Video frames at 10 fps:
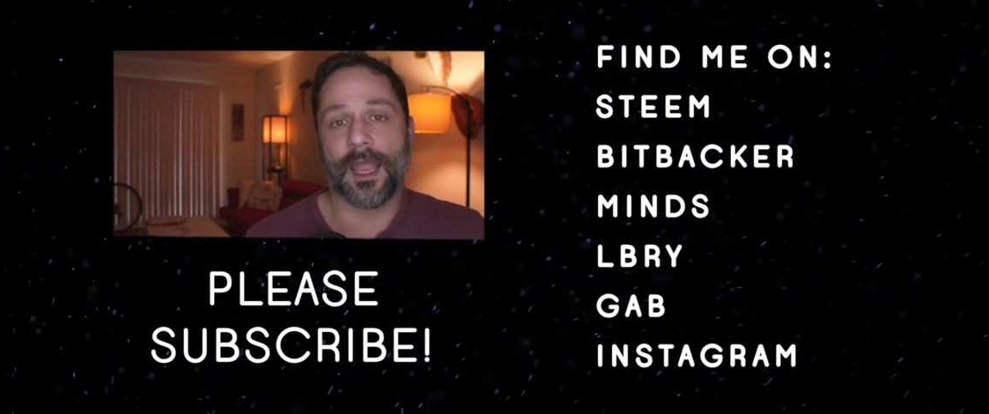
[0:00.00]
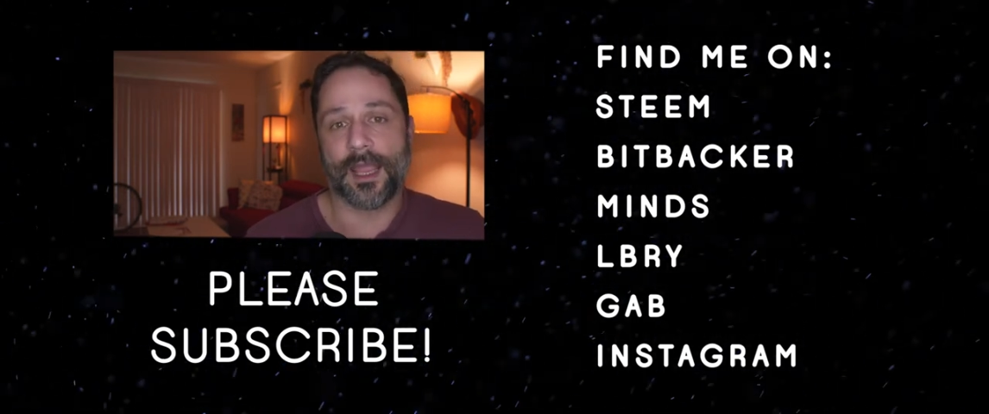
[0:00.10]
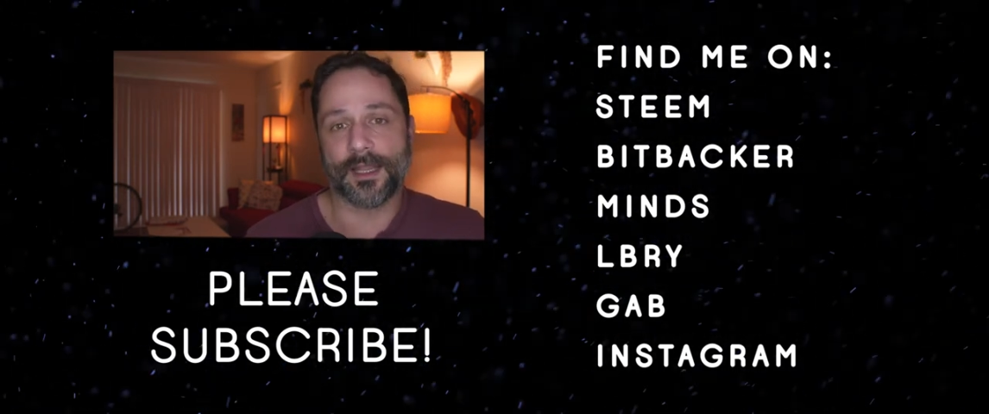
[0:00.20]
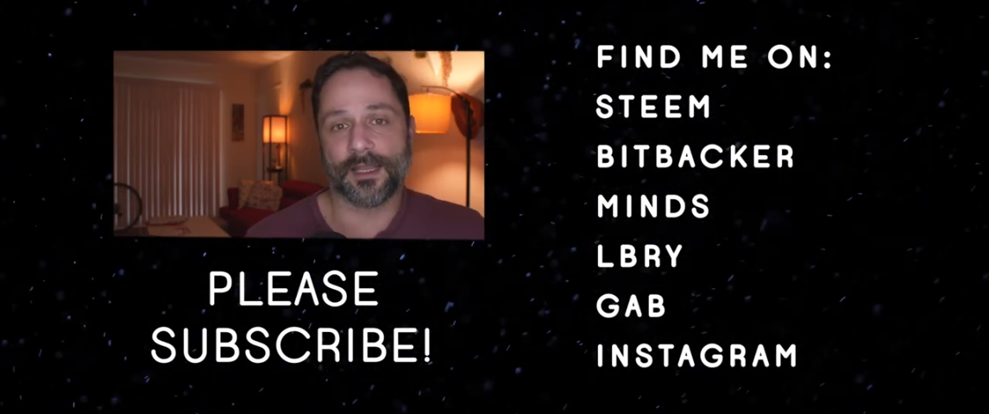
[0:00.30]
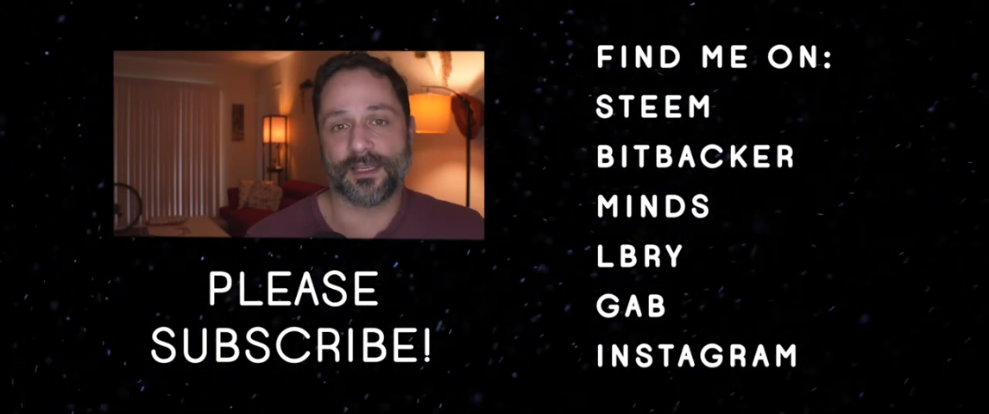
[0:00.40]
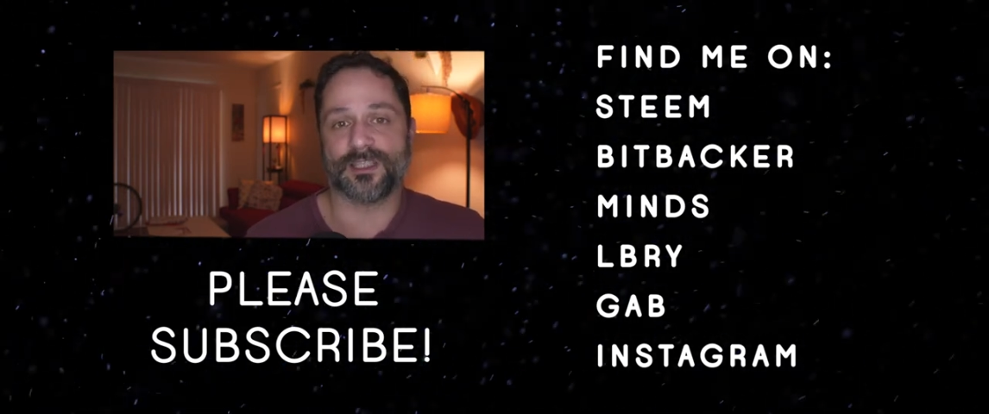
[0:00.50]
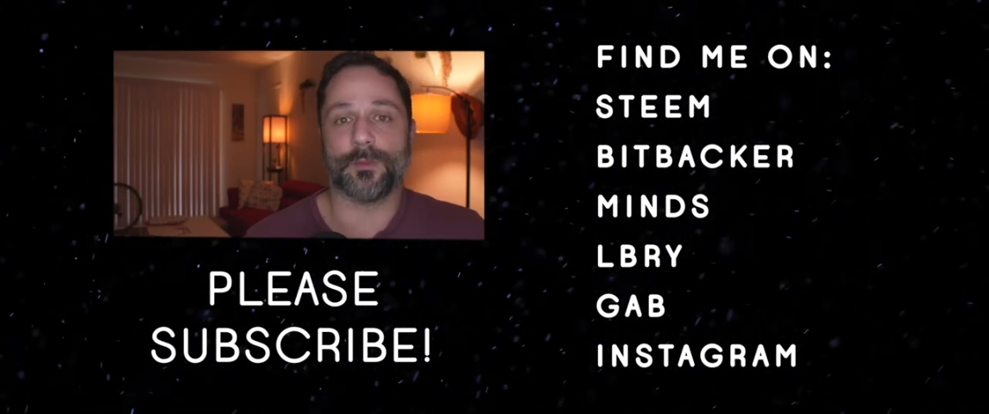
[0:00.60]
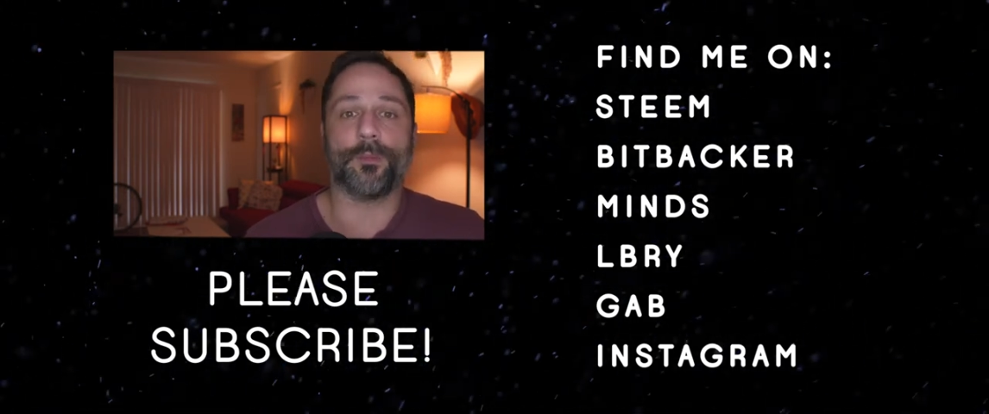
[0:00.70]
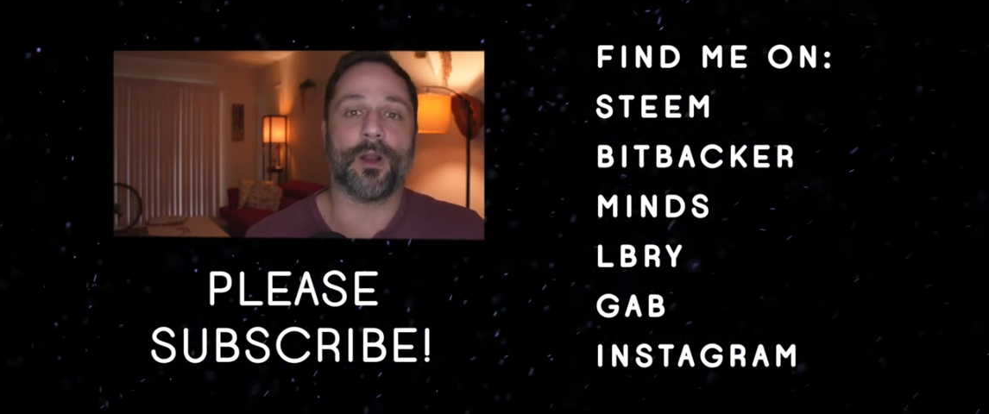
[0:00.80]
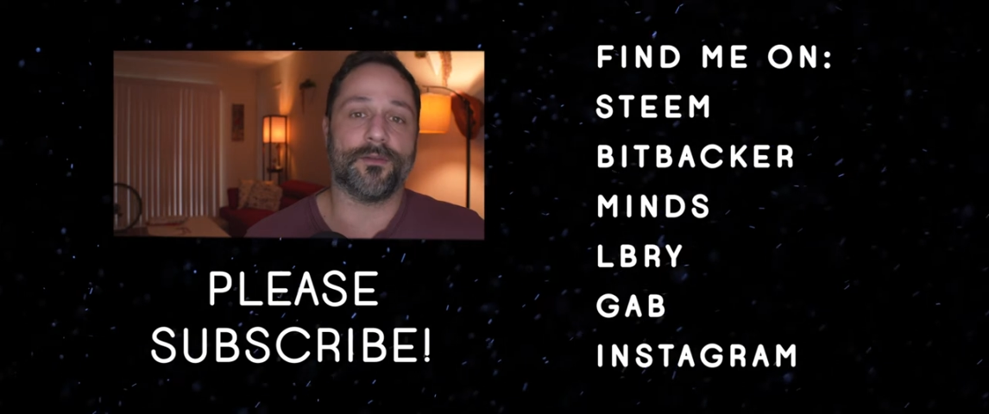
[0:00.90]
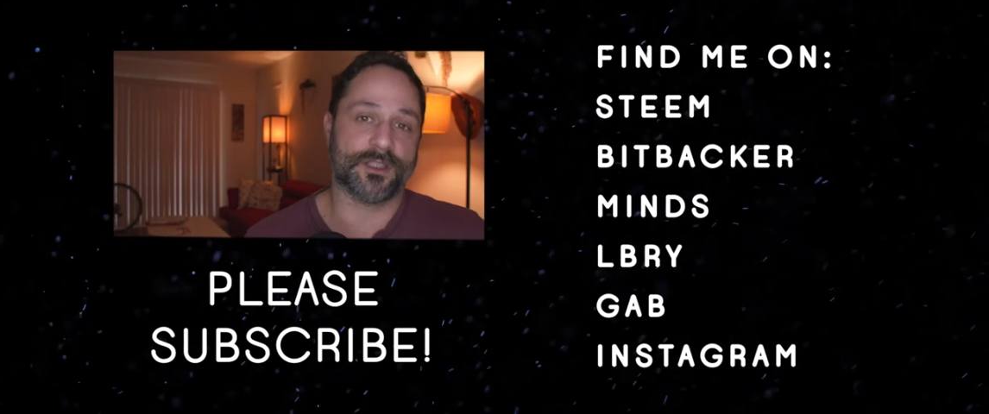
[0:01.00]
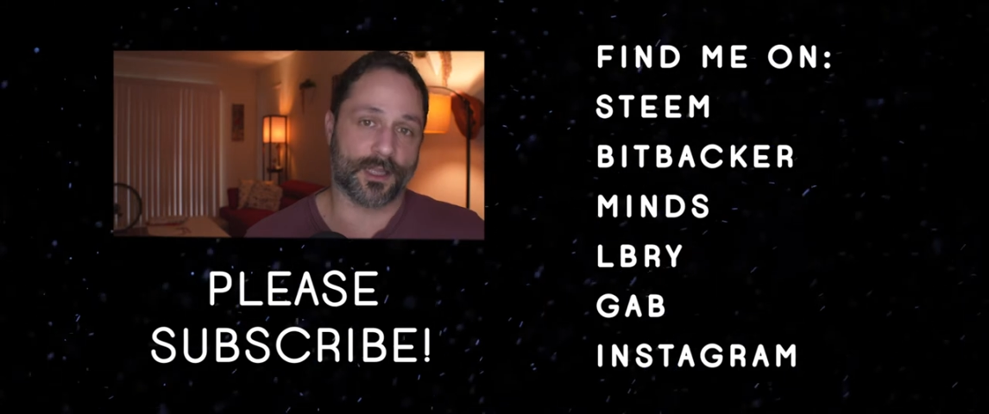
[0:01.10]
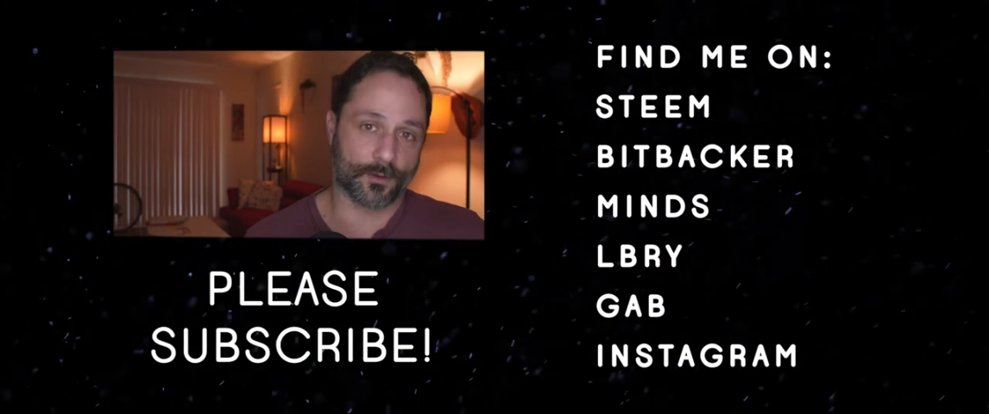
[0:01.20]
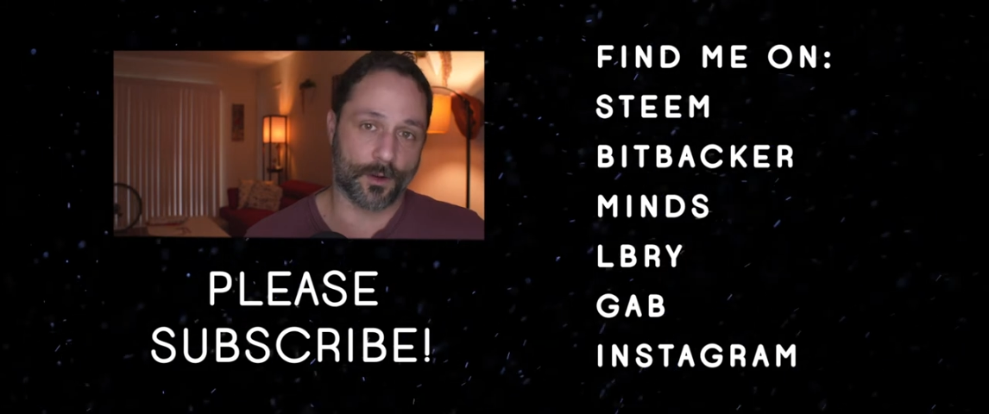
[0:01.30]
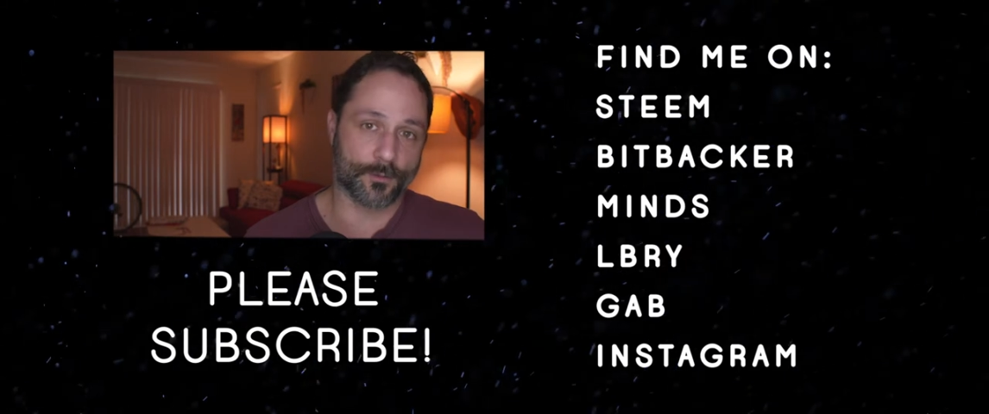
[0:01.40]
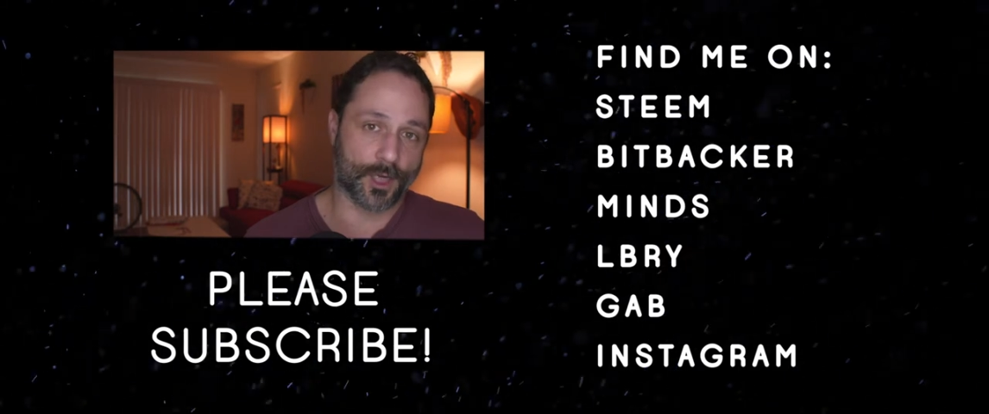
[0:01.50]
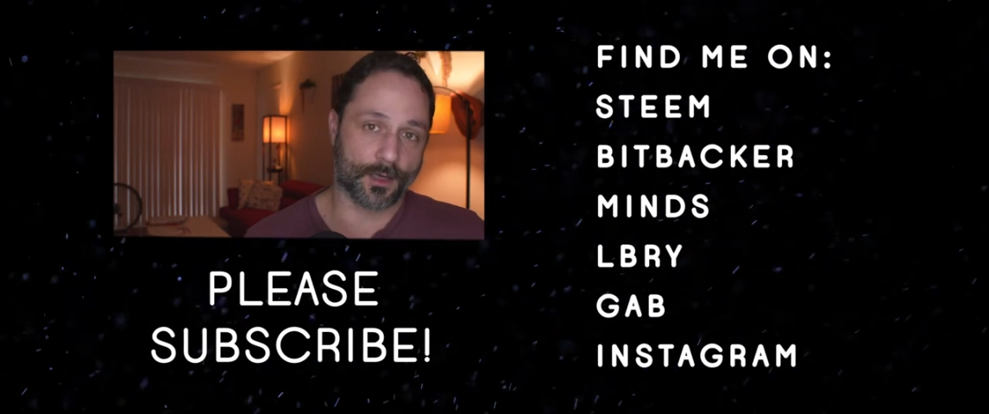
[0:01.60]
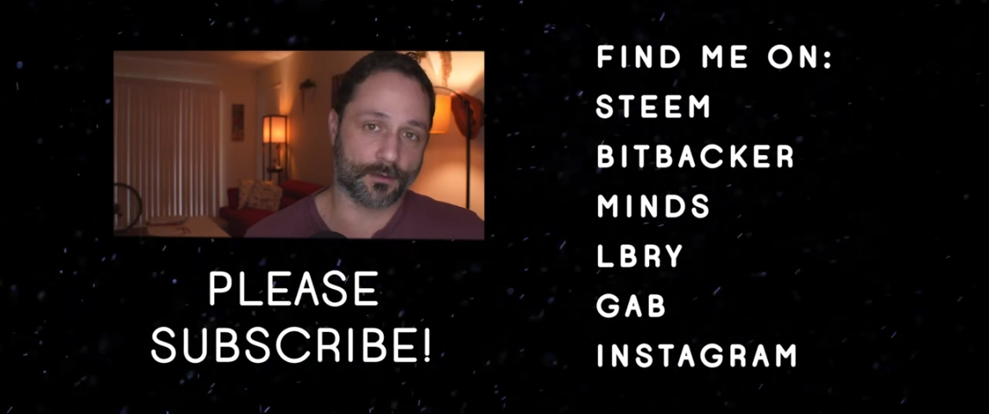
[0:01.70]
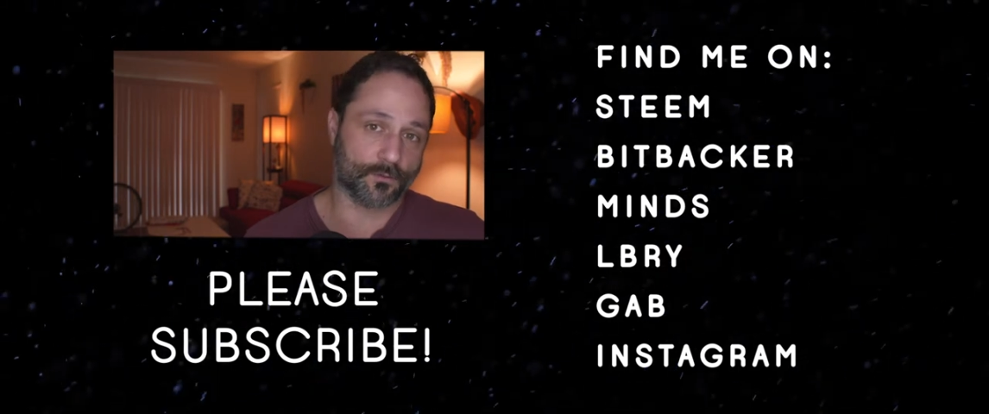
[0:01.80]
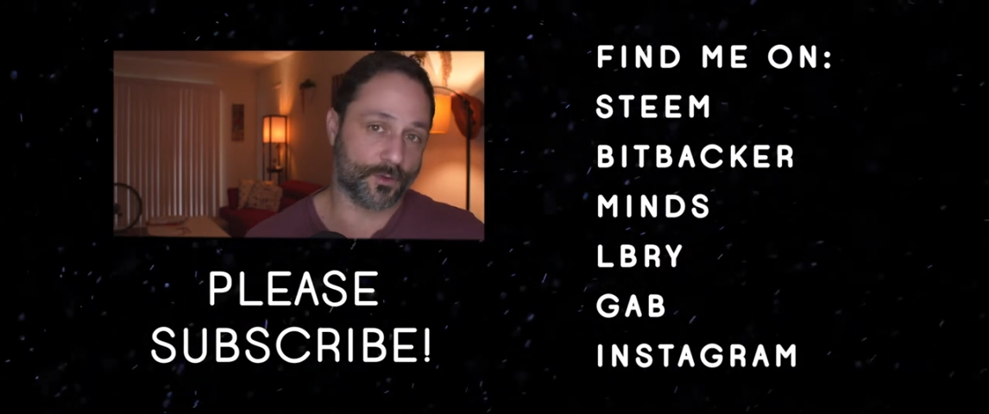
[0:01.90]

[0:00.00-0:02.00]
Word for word: and access to my private Telegram channel